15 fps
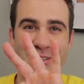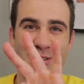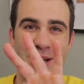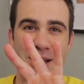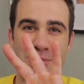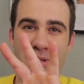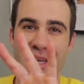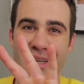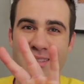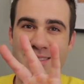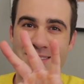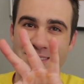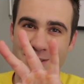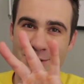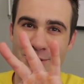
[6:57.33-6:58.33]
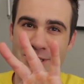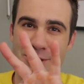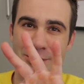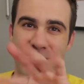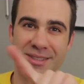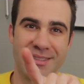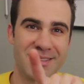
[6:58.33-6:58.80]
Triplex is three
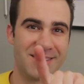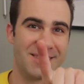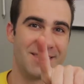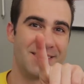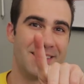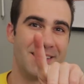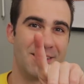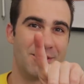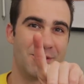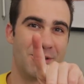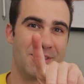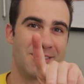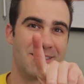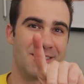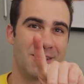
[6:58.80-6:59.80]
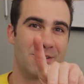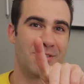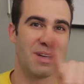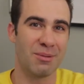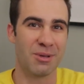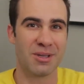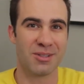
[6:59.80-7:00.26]
doors, and then, of course, the single
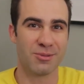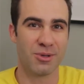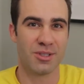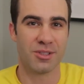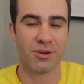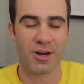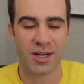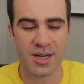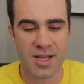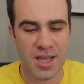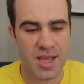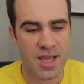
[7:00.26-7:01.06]
family, one door.